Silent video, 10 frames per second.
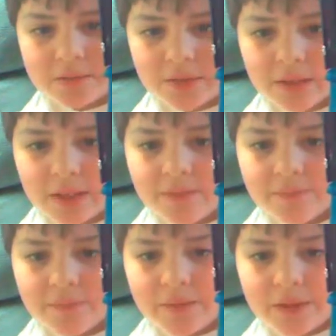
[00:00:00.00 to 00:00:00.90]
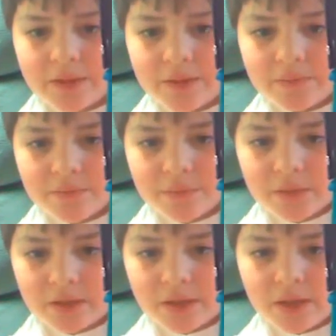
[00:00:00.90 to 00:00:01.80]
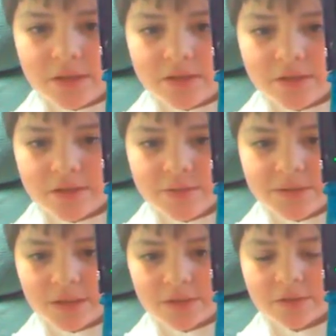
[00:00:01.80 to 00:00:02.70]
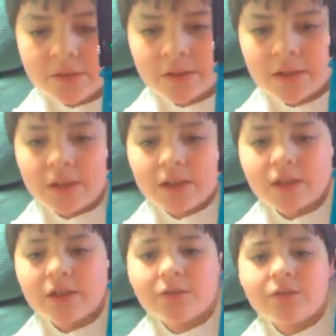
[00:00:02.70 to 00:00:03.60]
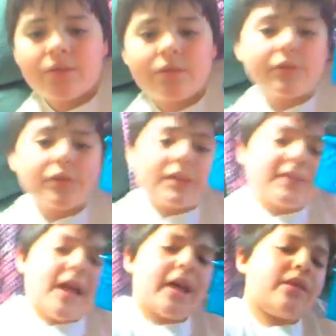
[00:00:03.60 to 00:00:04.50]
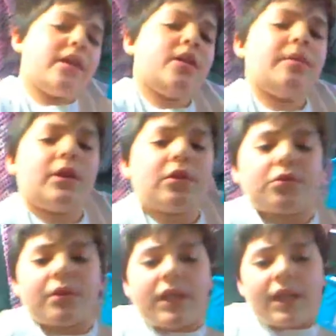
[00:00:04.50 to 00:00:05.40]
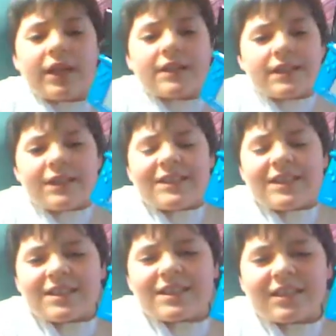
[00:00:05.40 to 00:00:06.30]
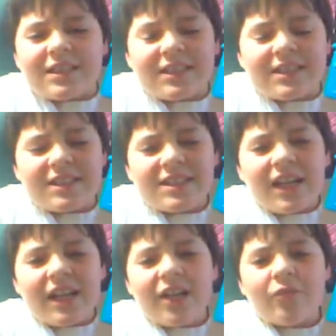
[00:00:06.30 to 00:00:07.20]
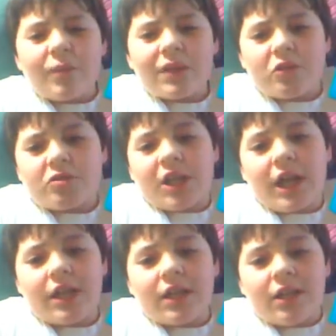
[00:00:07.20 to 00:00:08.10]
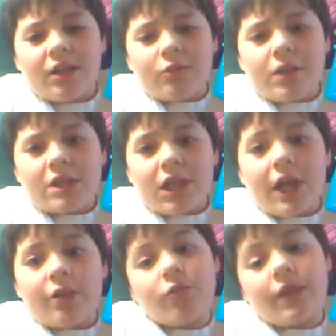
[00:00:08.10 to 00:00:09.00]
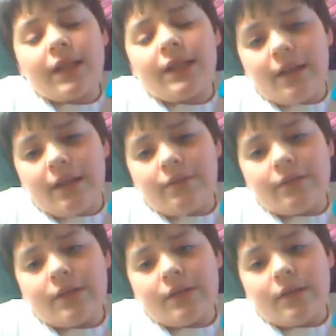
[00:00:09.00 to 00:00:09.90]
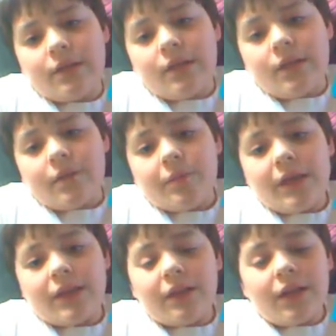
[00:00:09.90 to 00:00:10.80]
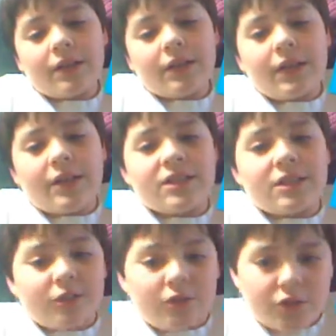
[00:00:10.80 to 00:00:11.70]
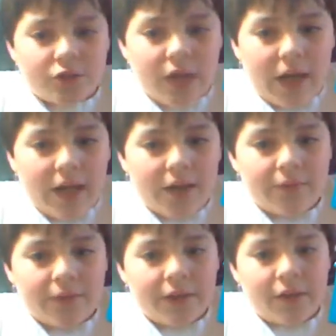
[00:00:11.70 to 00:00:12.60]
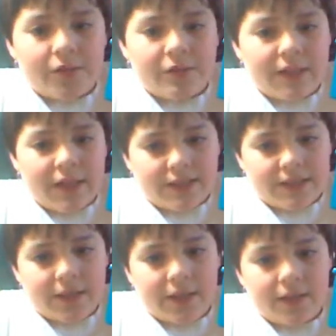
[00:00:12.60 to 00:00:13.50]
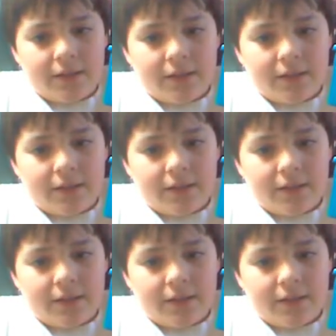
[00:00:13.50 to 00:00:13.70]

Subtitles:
play, and system settings. Now, the sad thing about the 3DS is it does not have PictoChat, which I really loved. But luckily, I still do have another DS Lite